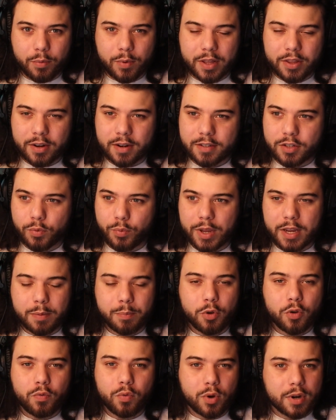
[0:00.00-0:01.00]
whether it's a weak
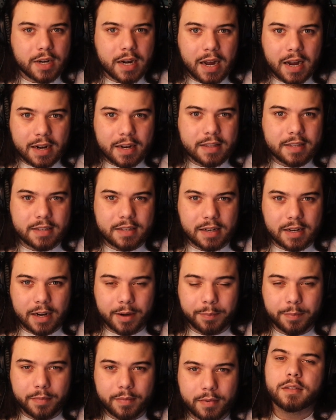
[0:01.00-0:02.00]
move or not at the time.